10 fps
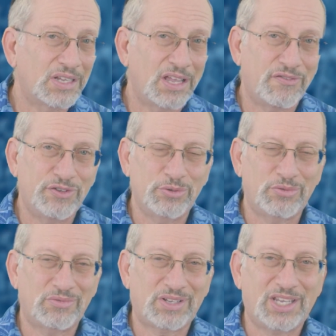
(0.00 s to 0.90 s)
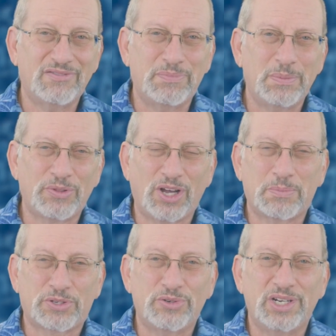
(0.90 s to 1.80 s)
If you give people the
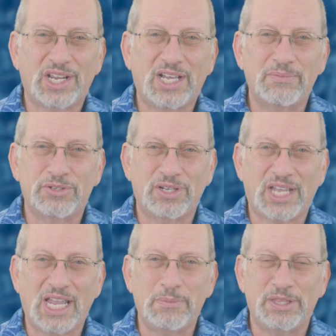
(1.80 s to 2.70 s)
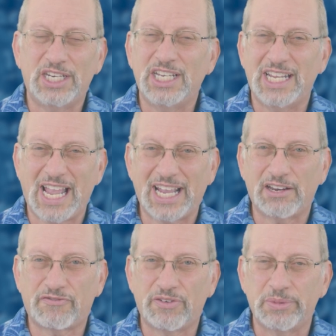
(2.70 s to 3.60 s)
opportunity to come to a game and then you yank
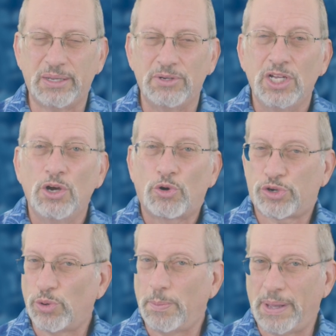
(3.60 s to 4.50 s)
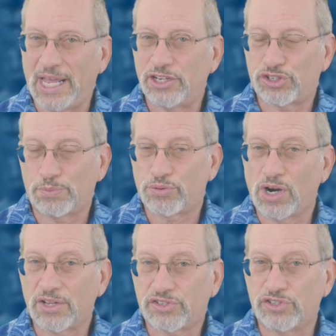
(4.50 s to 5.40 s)
it from them or don't manage the
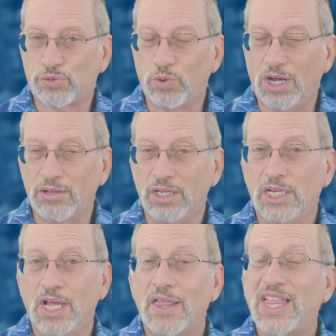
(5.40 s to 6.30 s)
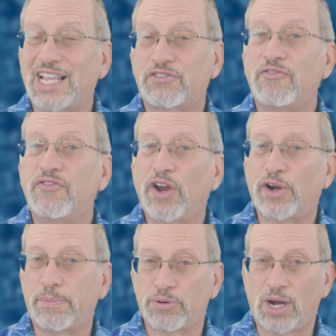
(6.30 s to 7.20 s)
process well, that's
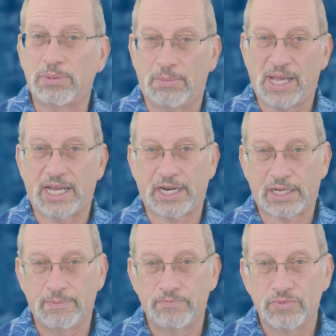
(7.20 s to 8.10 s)
very problematic.